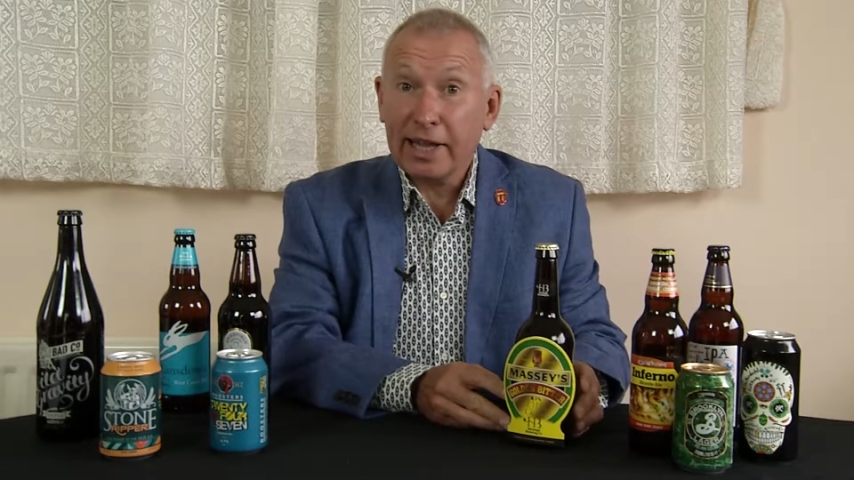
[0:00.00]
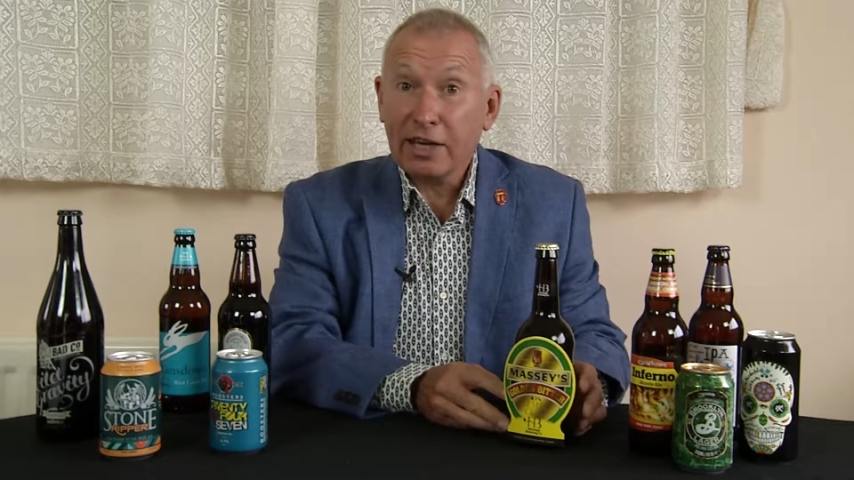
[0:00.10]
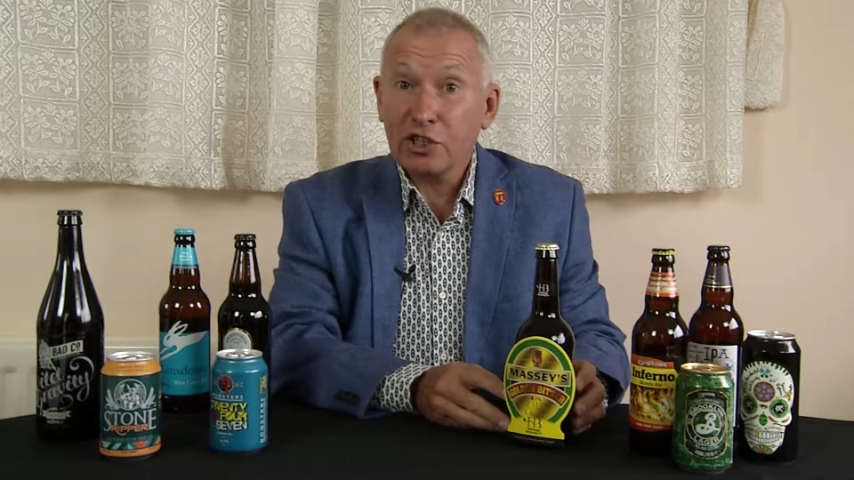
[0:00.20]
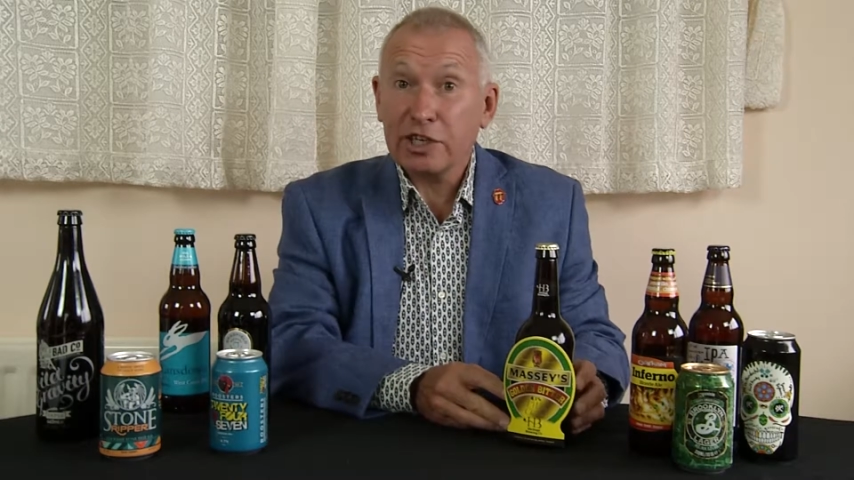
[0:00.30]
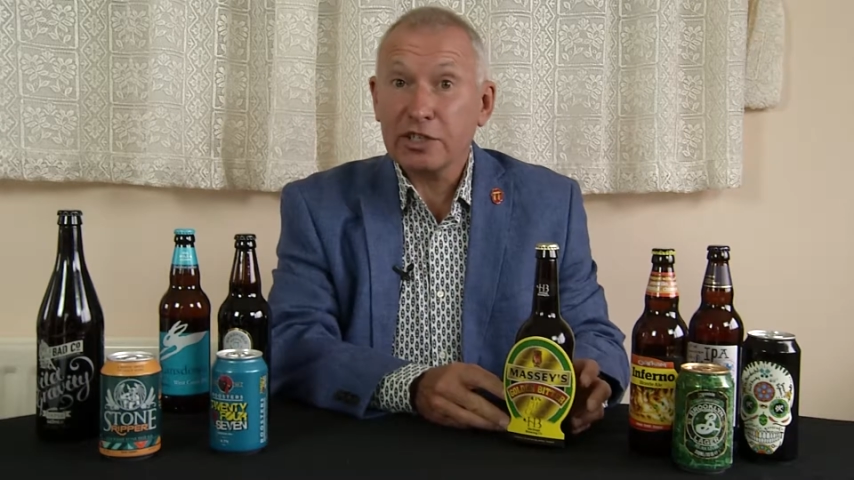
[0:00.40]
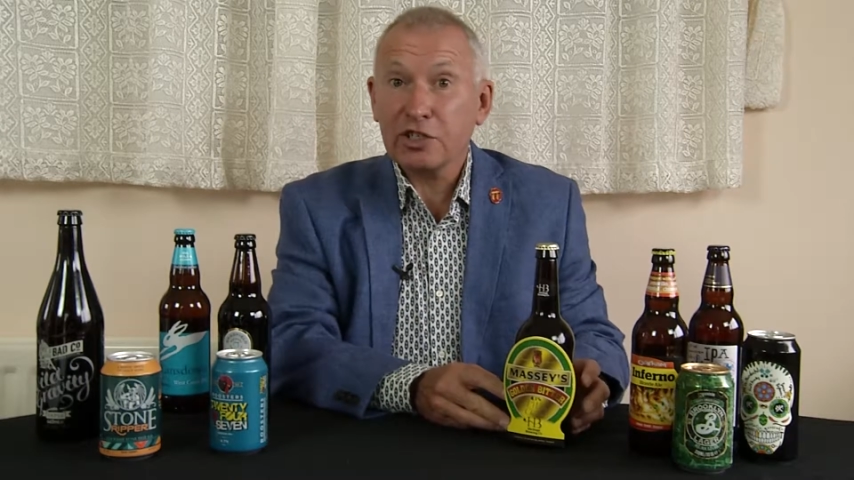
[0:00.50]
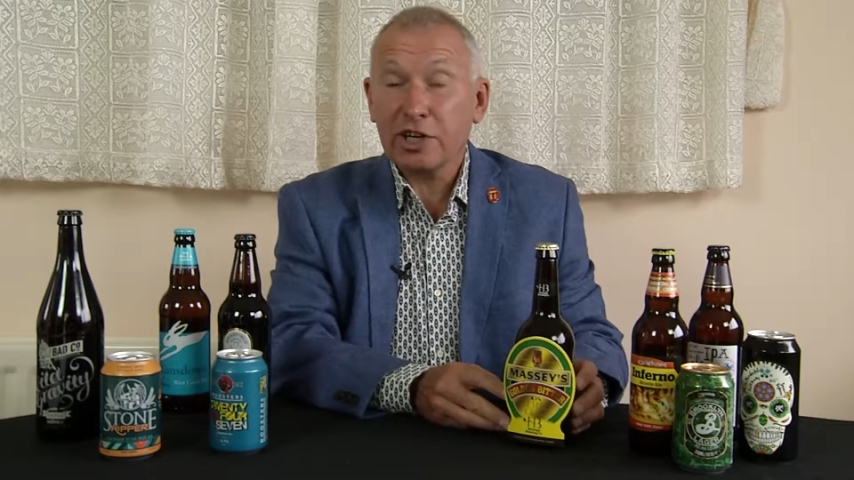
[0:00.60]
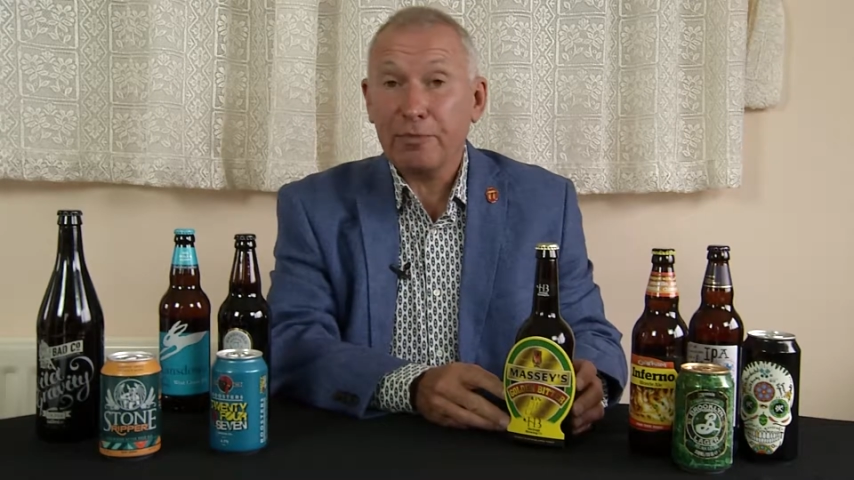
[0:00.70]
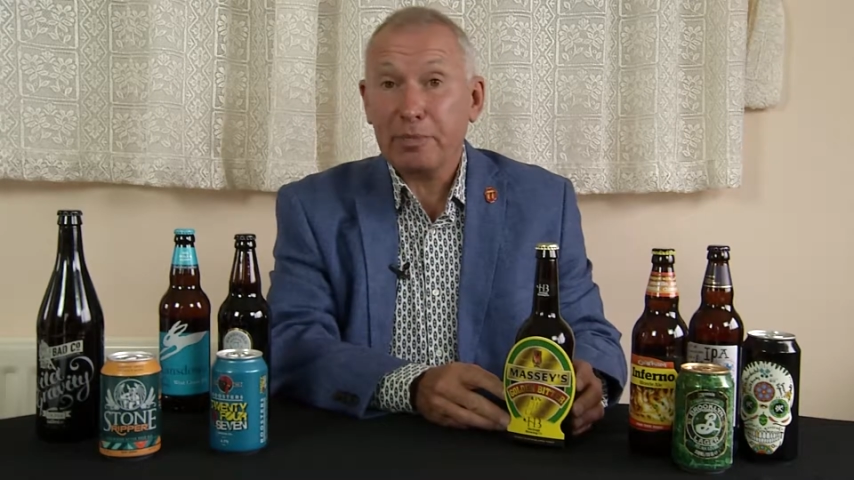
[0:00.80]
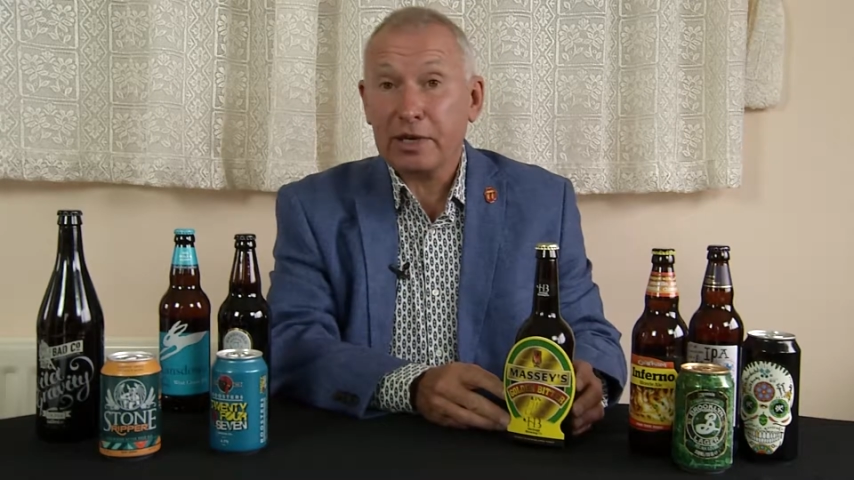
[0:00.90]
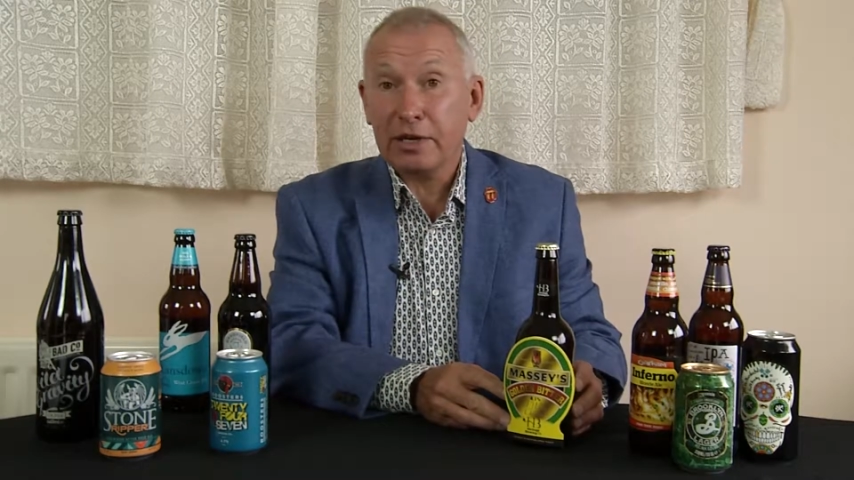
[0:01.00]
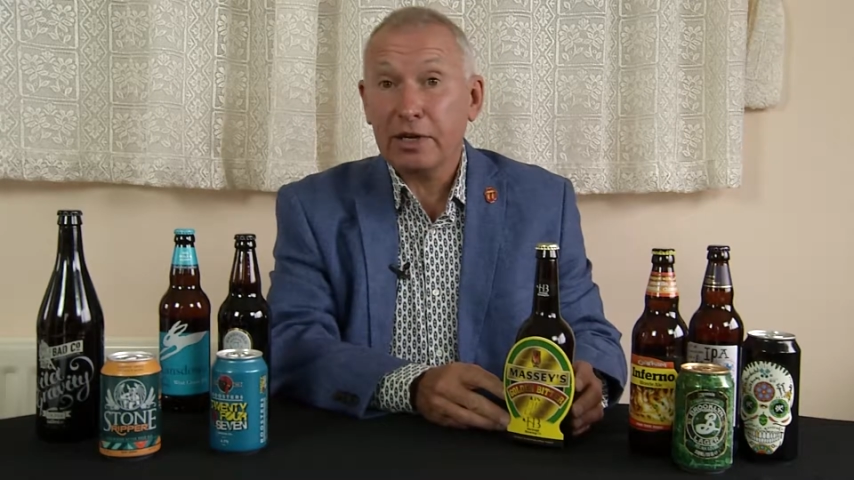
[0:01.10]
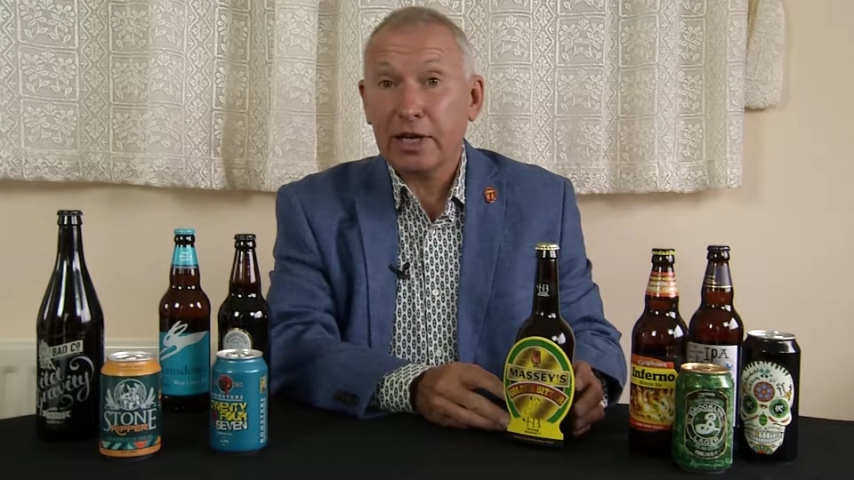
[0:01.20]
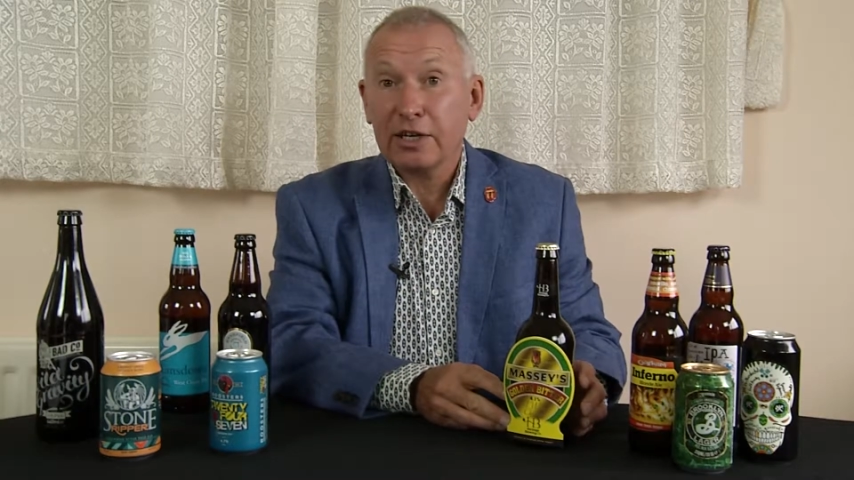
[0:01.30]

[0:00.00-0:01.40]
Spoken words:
last year's champion,